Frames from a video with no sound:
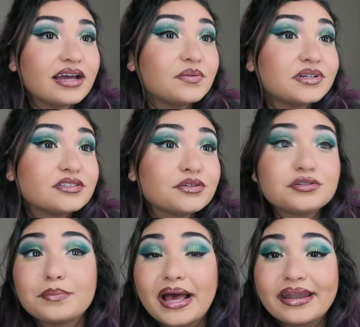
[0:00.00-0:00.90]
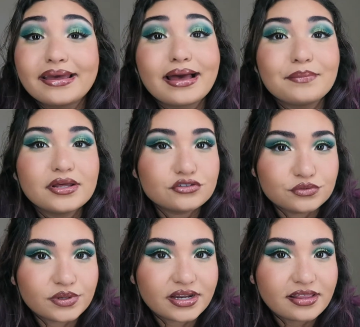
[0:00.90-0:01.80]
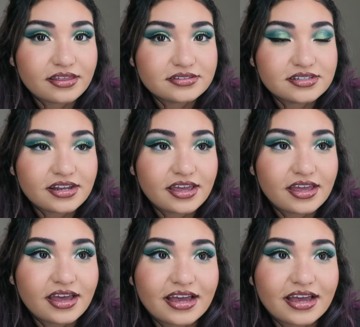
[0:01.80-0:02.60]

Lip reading: I went so dramatic. I'm not doing anything today.